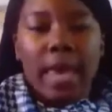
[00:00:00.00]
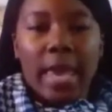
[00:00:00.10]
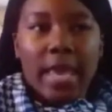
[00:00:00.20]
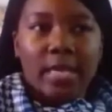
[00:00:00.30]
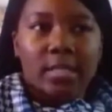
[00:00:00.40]

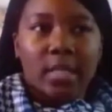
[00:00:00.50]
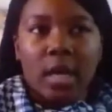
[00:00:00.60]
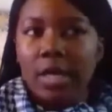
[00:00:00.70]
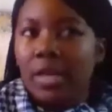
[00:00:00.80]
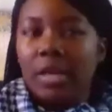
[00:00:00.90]
And
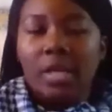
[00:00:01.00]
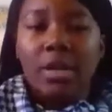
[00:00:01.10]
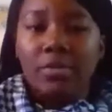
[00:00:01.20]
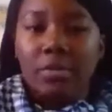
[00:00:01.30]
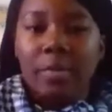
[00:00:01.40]
I think a
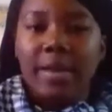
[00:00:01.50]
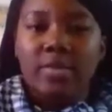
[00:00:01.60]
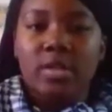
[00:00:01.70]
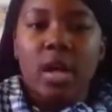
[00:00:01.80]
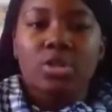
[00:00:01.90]
lot of them
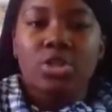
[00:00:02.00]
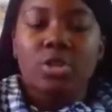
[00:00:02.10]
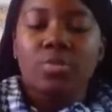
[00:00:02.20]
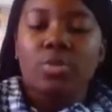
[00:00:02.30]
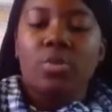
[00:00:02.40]
have
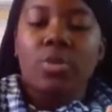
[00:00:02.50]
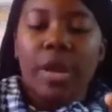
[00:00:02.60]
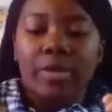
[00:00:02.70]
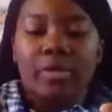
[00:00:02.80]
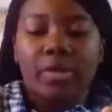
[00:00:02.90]
scholarships, so
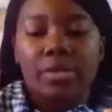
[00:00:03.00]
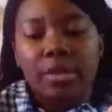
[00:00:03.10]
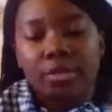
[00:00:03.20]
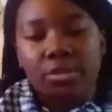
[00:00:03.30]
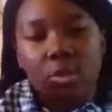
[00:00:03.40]
I think that
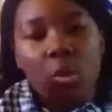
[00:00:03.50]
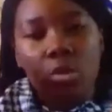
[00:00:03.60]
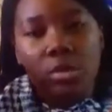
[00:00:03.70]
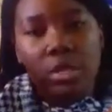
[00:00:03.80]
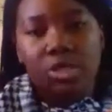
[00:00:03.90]
there's a
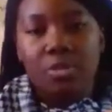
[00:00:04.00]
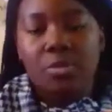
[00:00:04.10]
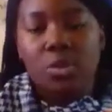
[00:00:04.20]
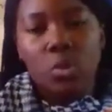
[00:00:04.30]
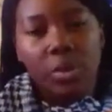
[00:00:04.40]
correlation
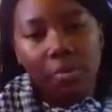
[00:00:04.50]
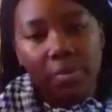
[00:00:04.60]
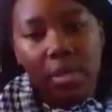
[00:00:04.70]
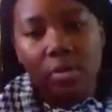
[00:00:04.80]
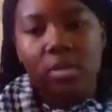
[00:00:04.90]
between
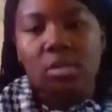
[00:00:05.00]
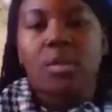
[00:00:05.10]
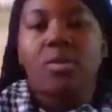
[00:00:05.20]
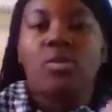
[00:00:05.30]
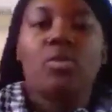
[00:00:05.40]

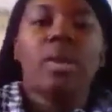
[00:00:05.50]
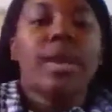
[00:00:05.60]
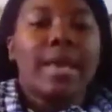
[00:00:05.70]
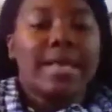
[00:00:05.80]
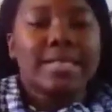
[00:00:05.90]
PLTW
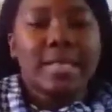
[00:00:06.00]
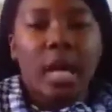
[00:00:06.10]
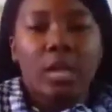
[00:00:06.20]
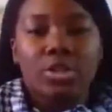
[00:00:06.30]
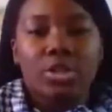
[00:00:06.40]
and
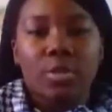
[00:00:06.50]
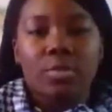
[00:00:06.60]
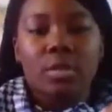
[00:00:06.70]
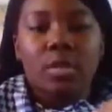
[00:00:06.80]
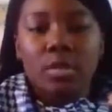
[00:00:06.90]

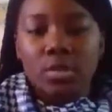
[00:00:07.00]
scholarships.